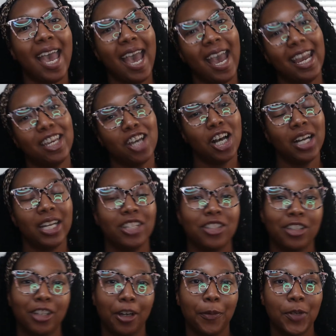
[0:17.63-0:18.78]
Hey y'all, it's
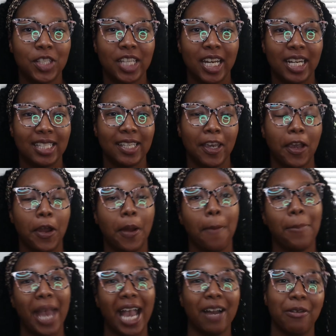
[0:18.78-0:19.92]
your girl Mercedes here,
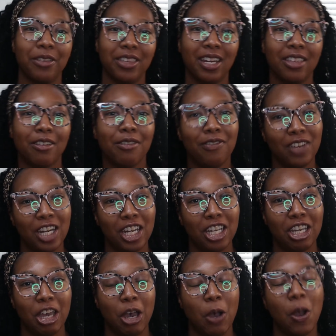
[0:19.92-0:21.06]
back with another
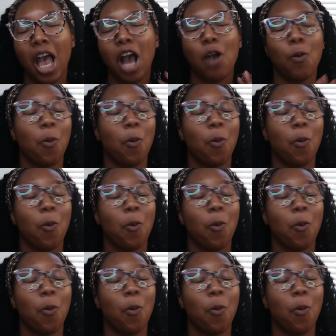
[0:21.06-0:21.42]
video.